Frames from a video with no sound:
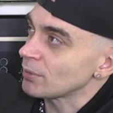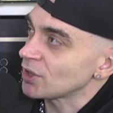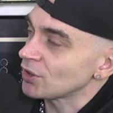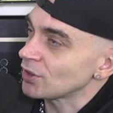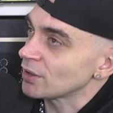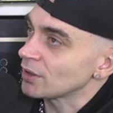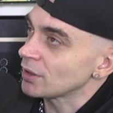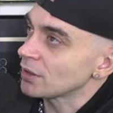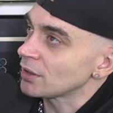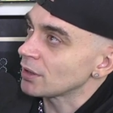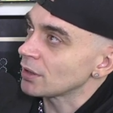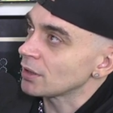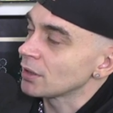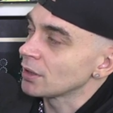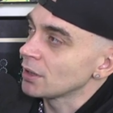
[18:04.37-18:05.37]
the mission,
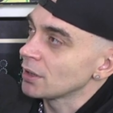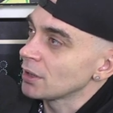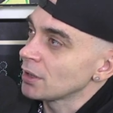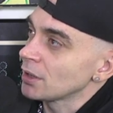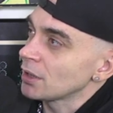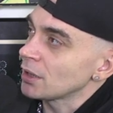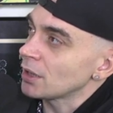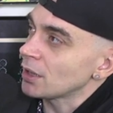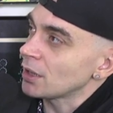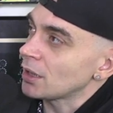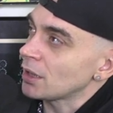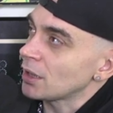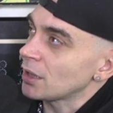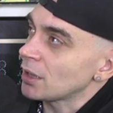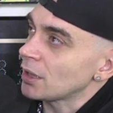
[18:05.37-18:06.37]
the
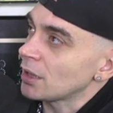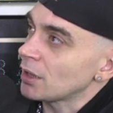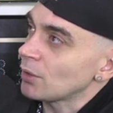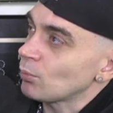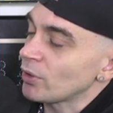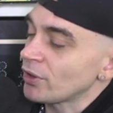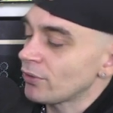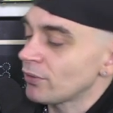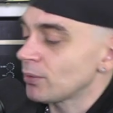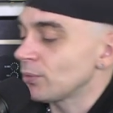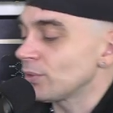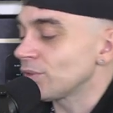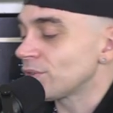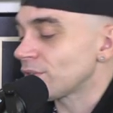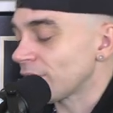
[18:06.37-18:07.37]
whether it
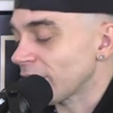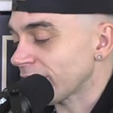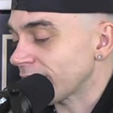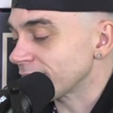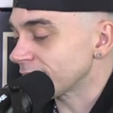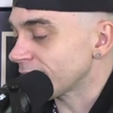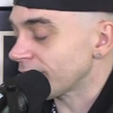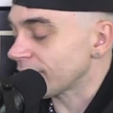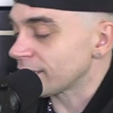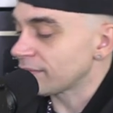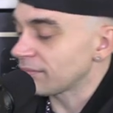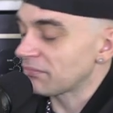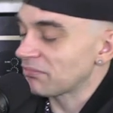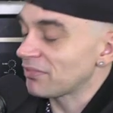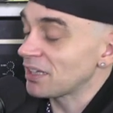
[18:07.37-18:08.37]
was like I say,
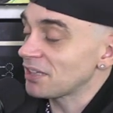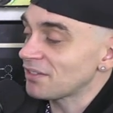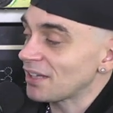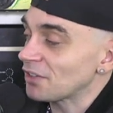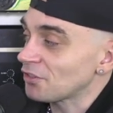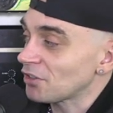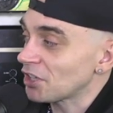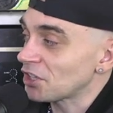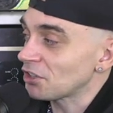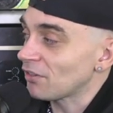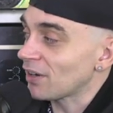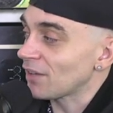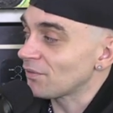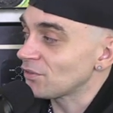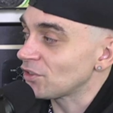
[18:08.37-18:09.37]
things outside of
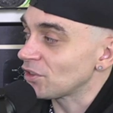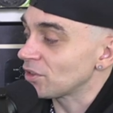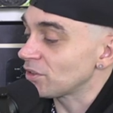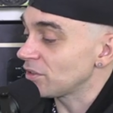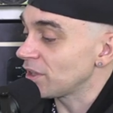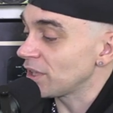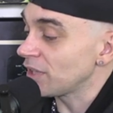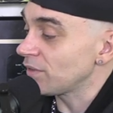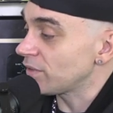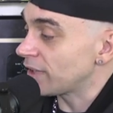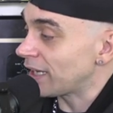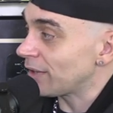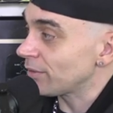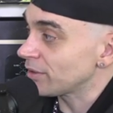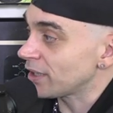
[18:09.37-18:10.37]
graph to
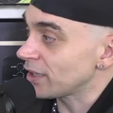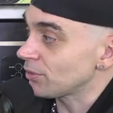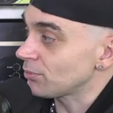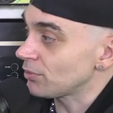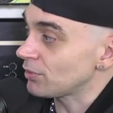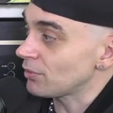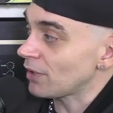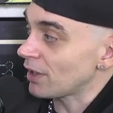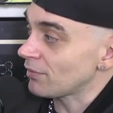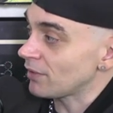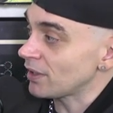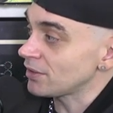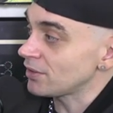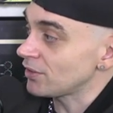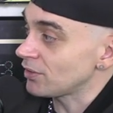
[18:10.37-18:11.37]
even nowadays with your
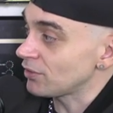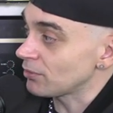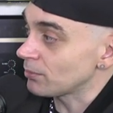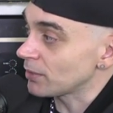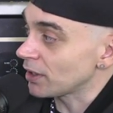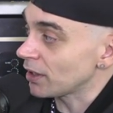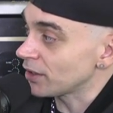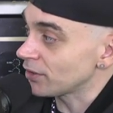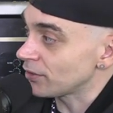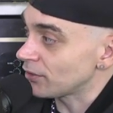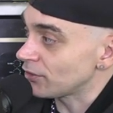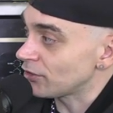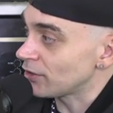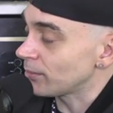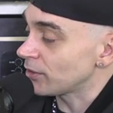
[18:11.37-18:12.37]
athleticism and going to
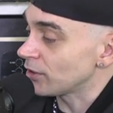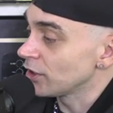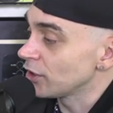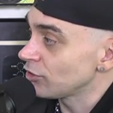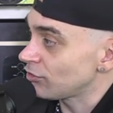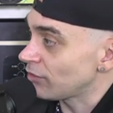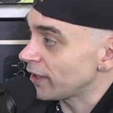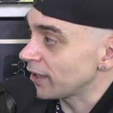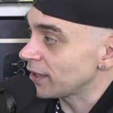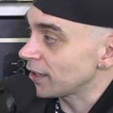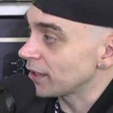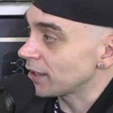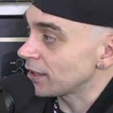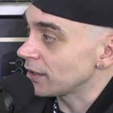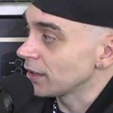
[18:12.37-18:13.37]
the gym and
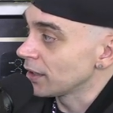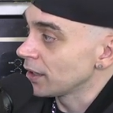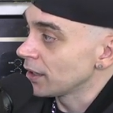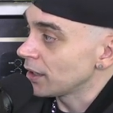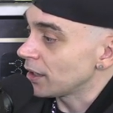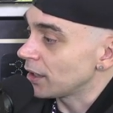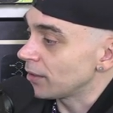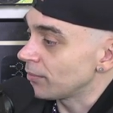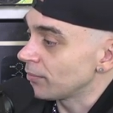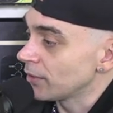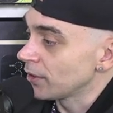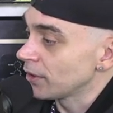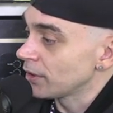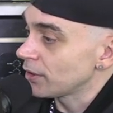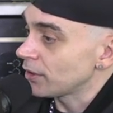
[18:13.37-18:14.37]
training and um,
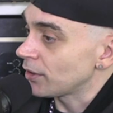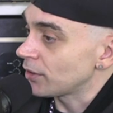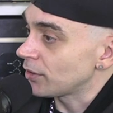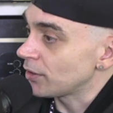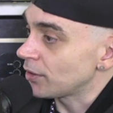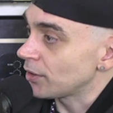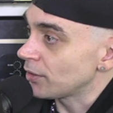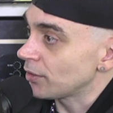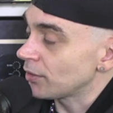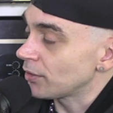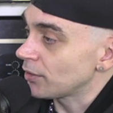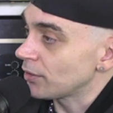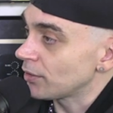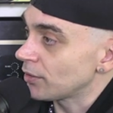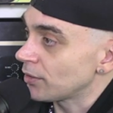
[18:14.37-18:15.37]
the, the
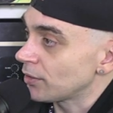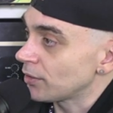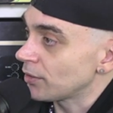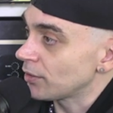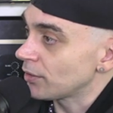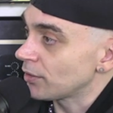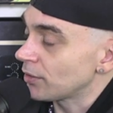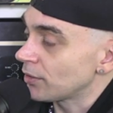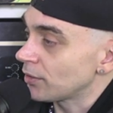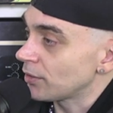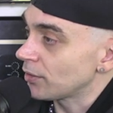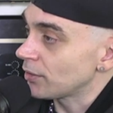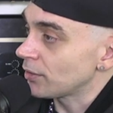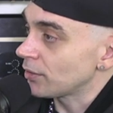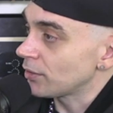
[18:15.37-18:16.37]

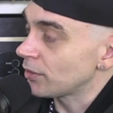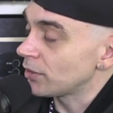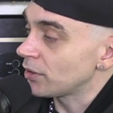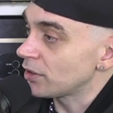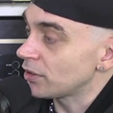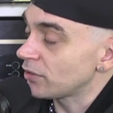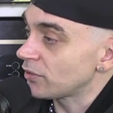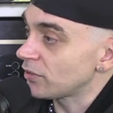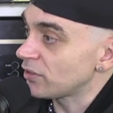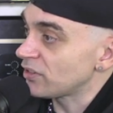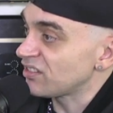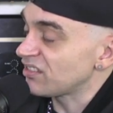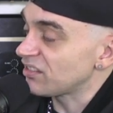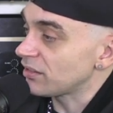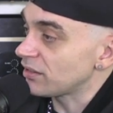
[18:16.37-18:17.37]
the
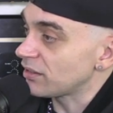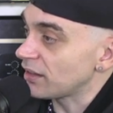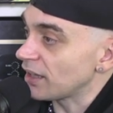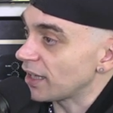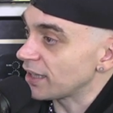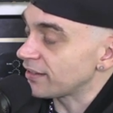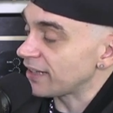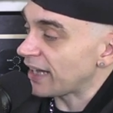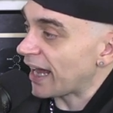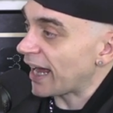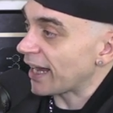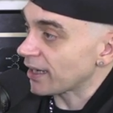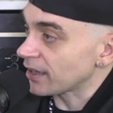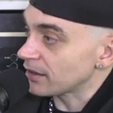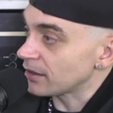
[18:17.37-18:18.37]
the
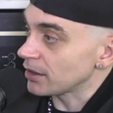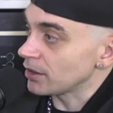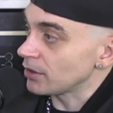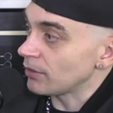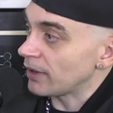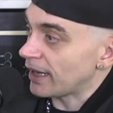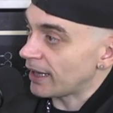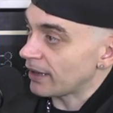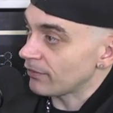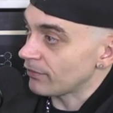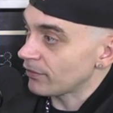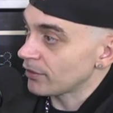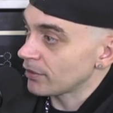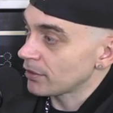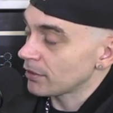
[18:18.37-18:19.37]
attack that you
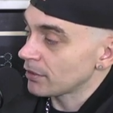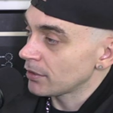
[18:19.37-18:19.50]
have.